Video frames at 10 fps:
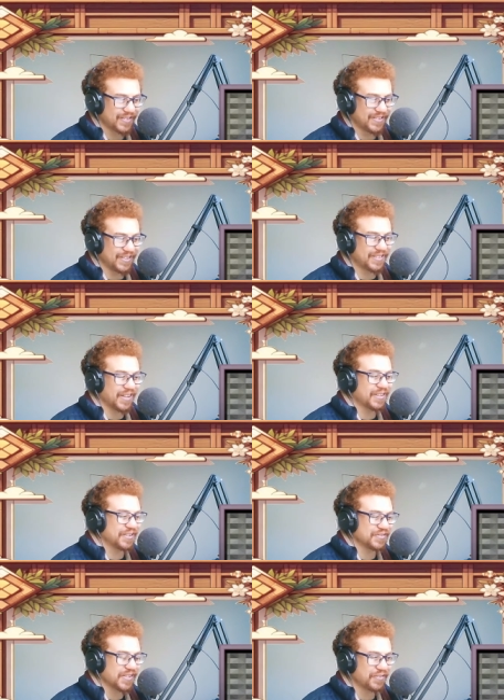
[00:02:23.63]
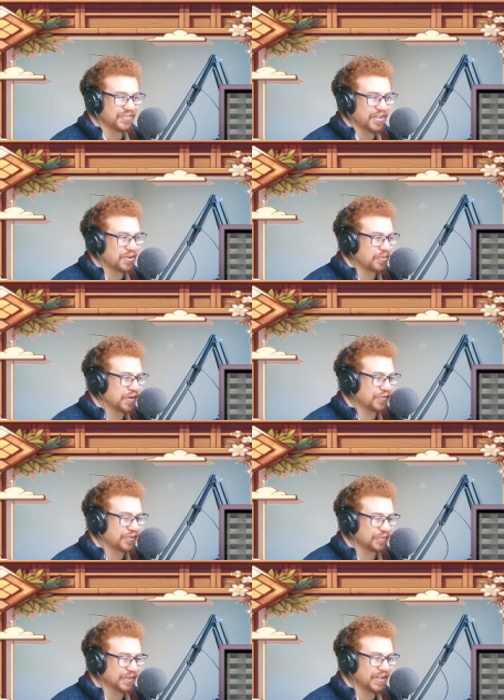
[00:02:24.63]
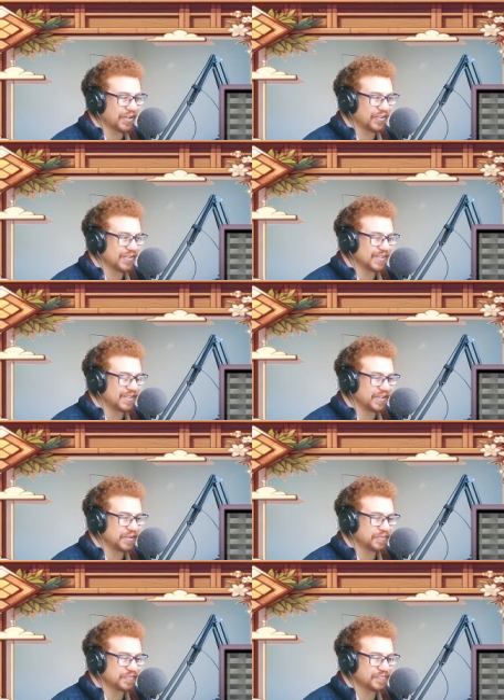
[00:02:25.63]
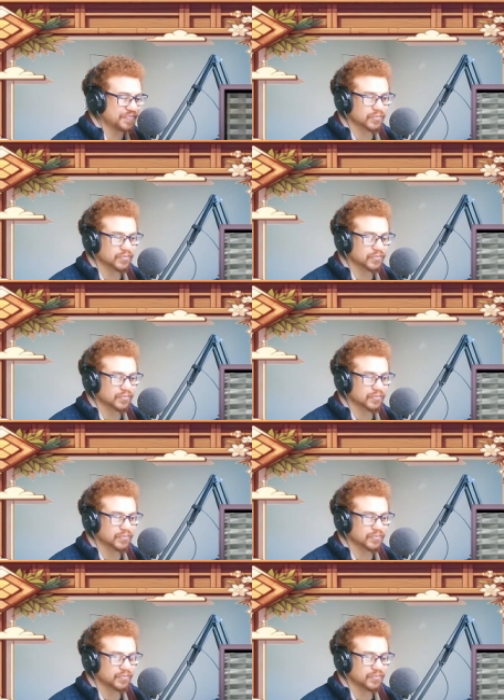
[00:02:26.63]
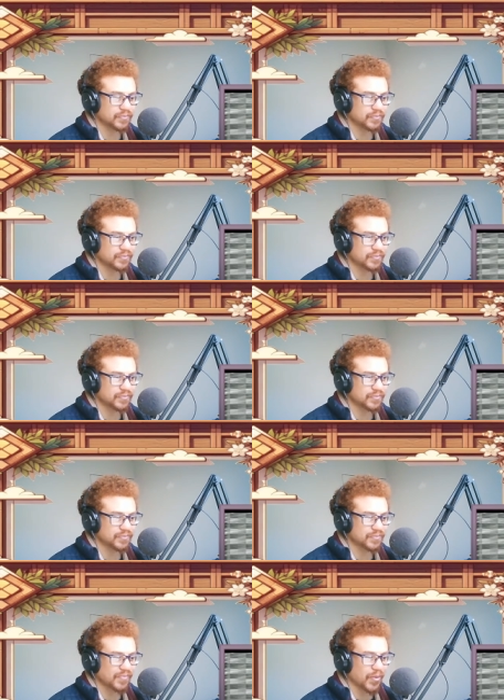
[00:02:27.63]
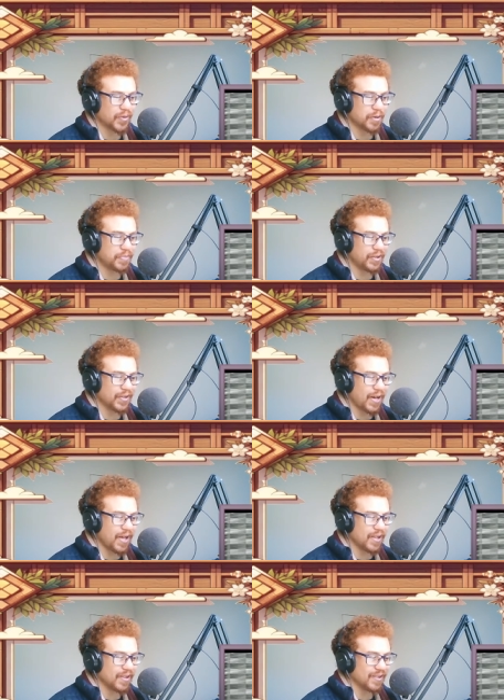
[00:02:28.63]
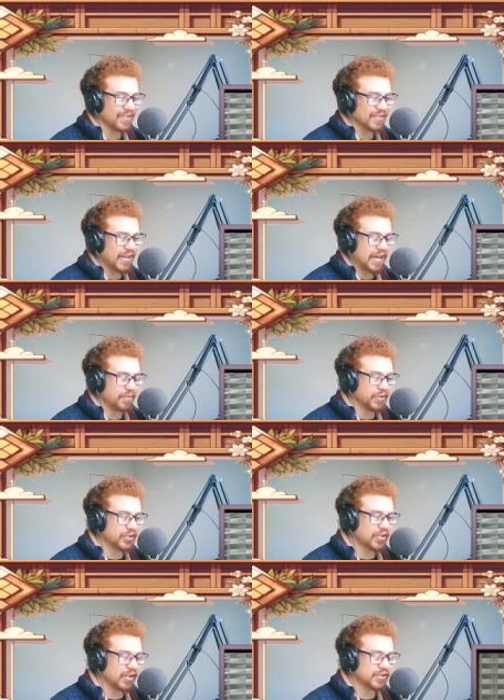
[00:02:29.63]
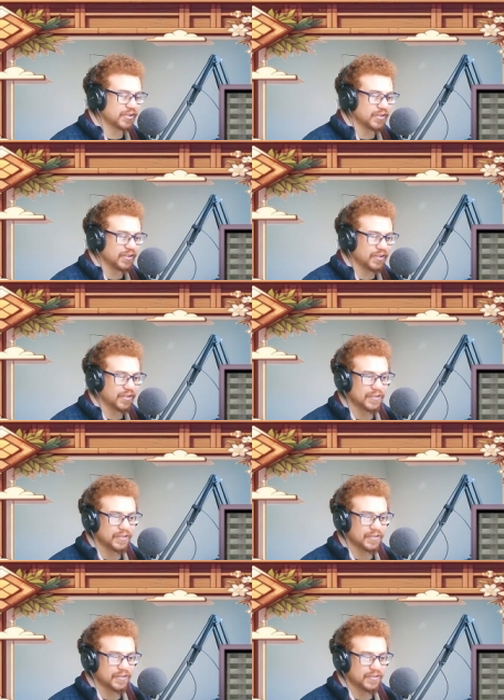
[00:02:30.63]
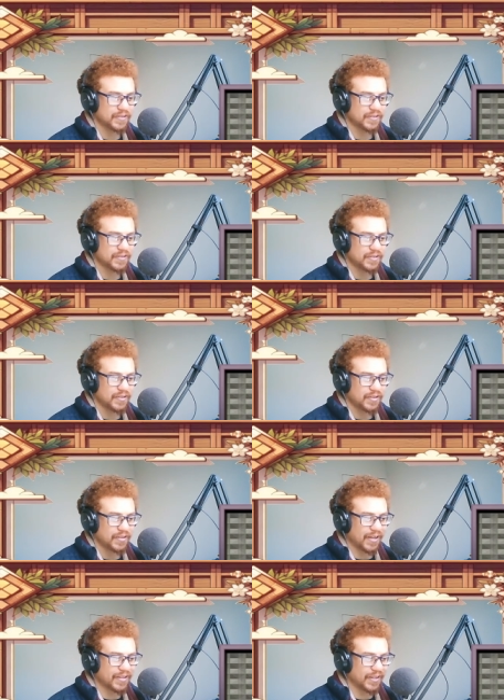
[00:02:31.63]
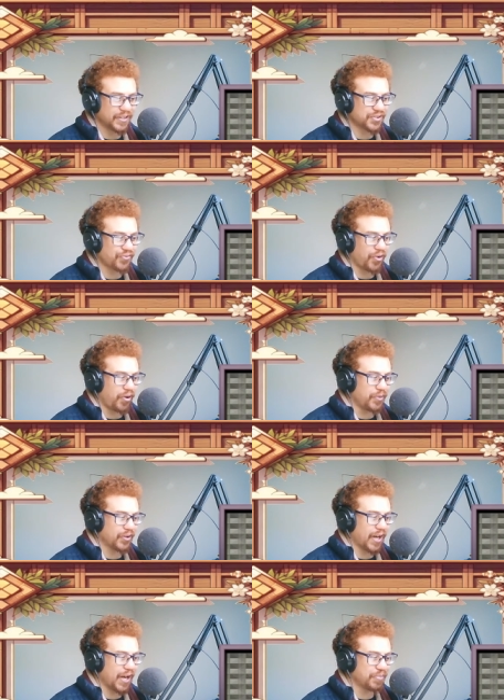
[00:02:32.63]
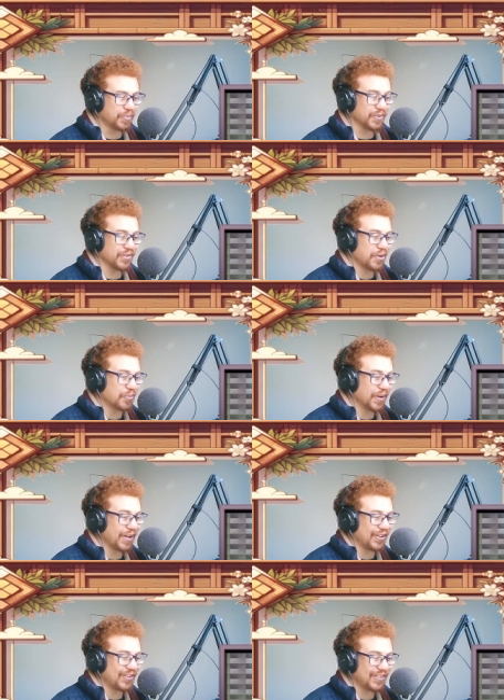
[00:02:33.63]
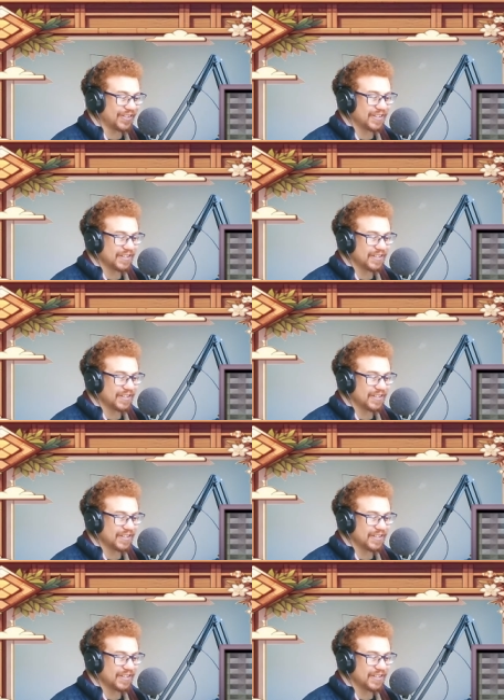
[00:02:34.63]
Detectives that have run away from Kira, damn. What about L? Can he be trusted? I think he's far more capable than we are.